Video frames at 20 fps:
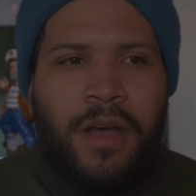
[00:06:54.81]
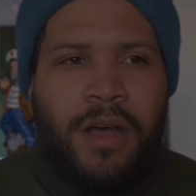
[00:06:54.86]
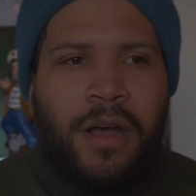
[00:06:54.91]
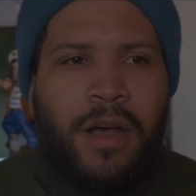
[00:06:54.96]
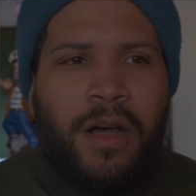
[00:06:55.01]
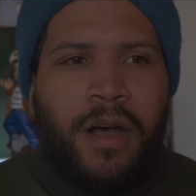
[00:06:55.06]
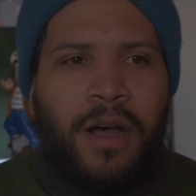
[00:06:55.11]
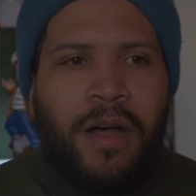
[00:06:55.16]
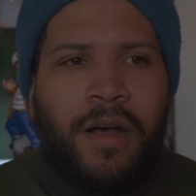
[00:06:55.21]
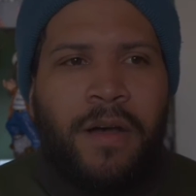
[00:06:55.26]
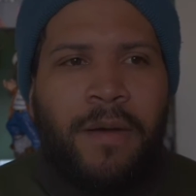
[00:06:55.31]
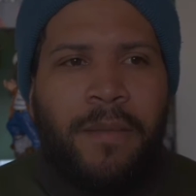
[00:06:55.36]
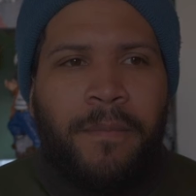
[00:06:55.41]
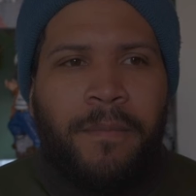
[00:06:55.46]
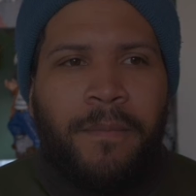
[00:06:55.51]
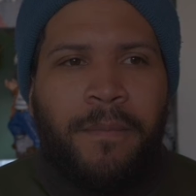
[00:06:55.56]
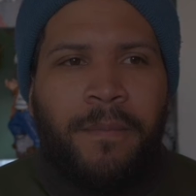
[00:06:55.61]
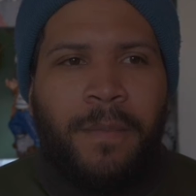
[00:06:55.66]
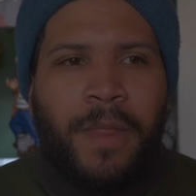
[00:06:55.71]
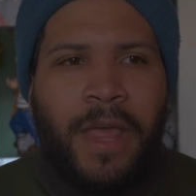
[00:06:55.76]

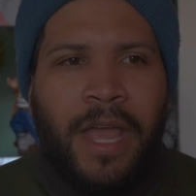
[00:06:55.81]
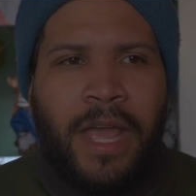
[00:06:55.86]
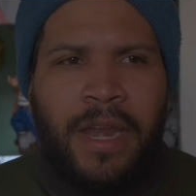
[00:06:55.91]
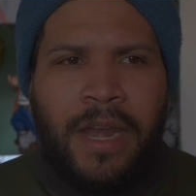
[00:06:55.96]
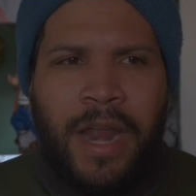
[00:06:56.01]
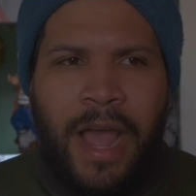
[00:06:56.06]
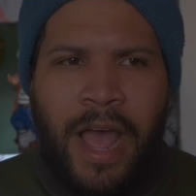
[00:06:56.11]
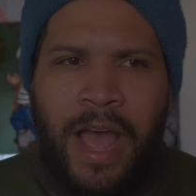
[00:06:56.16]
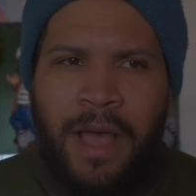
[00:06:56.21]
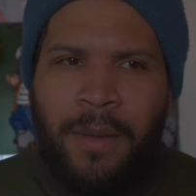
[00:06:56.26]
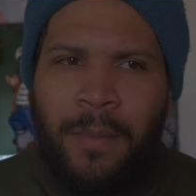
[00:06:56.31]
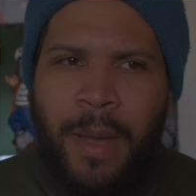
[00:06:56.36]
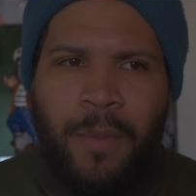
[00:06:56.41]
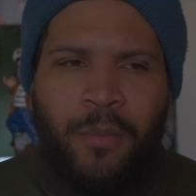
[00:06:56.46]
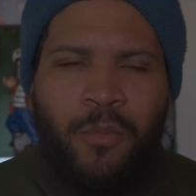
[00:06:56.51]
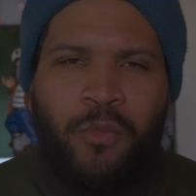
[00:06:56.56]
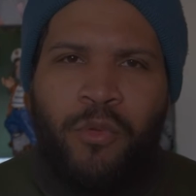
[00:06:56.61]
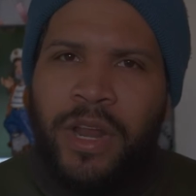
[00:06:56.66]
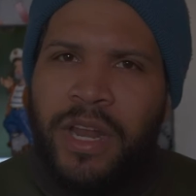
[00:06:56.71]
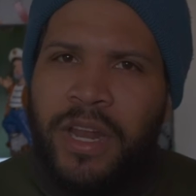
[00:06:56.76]
And
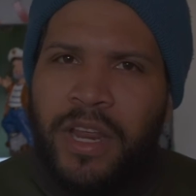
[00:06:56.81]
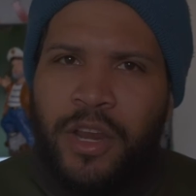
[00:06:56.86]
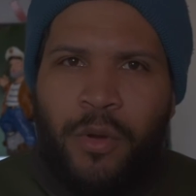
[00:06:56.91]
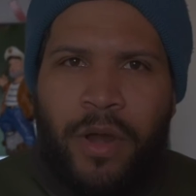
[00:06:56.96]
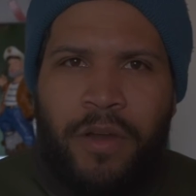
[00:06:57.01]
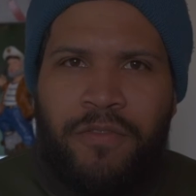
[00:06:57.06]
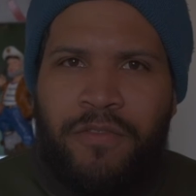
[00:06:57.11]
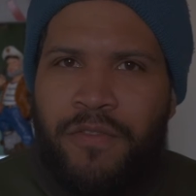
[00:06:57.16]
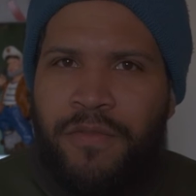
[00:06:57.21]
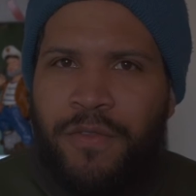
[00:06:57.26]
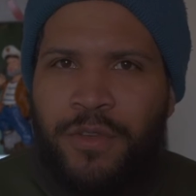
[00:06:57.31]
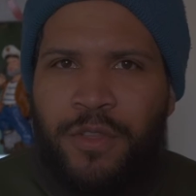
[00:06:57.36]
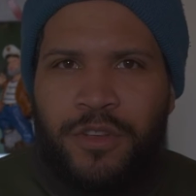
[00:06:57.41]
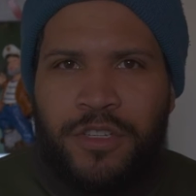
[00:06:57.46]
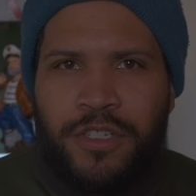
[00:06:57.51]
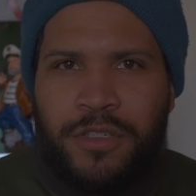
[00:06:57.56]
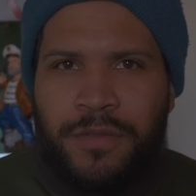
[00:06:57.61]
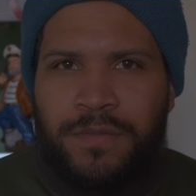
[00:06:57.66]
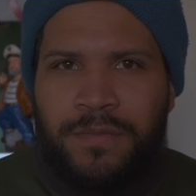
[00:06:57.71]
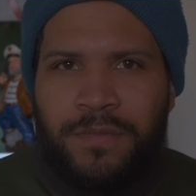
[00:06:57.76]
I'm really grateful for
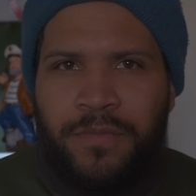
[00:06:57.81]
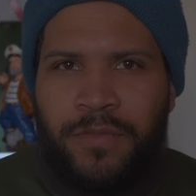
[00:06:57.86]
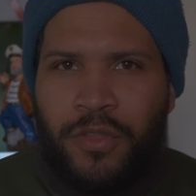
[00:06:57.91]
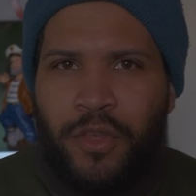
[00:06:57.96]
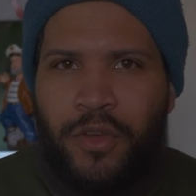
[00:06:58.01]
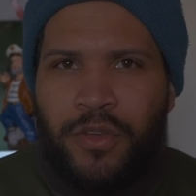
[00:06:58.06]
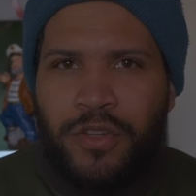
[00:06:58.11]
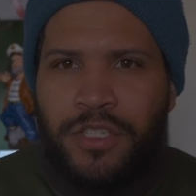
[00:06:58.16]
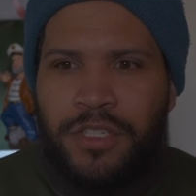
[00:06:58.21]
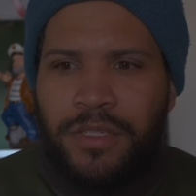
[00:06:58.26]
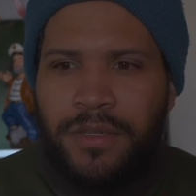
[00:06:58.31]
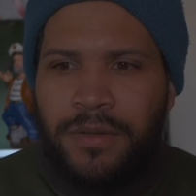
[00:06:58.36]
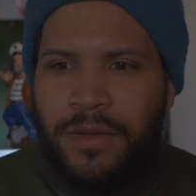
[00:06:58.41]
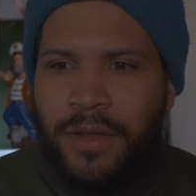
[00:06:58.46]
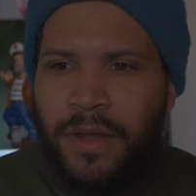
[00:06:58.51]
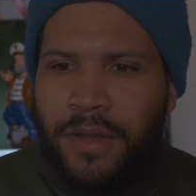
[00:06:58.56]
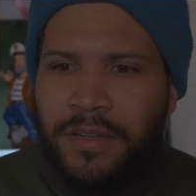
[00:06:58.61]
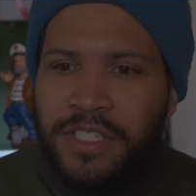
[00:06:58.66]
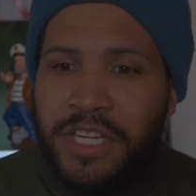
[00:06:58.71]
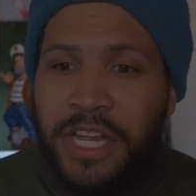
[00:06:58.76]
those
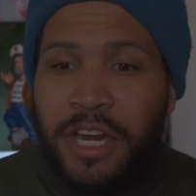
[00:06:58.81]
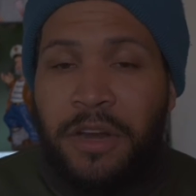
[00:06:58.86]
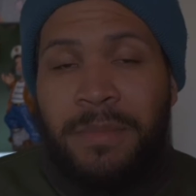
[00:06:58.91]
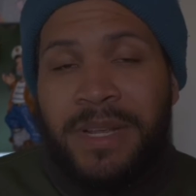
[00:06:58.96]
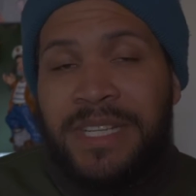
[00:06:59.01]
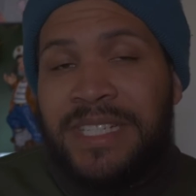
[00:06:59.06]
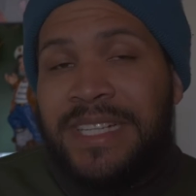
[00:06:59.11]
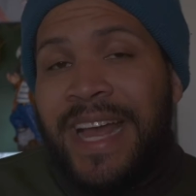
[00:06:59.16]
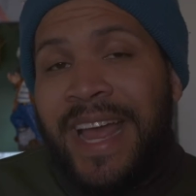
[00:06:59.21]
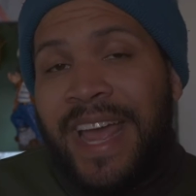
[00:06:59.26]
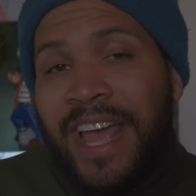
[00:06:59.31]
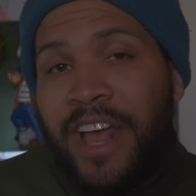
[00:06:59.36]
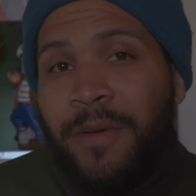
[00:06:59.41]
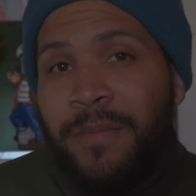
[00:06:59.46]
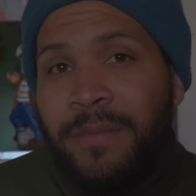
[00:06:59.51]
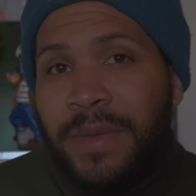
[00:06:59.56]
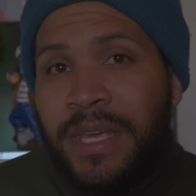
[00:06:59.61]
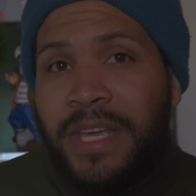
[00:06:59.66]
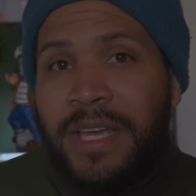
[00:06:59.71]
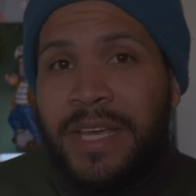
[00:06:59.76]
gentlemen that helped
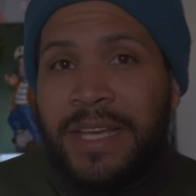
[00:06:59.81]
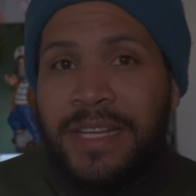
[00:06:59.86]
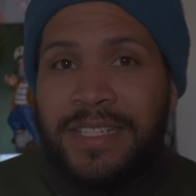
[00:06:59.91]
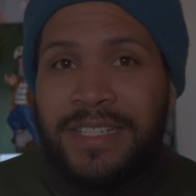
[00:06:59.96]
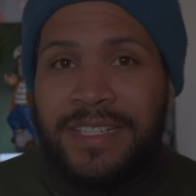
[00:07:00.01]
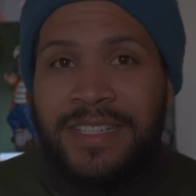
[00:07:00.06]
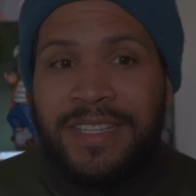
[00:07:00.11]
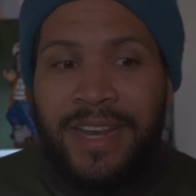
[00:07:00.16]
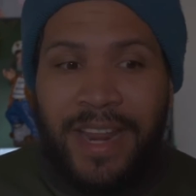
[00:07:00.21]
me, because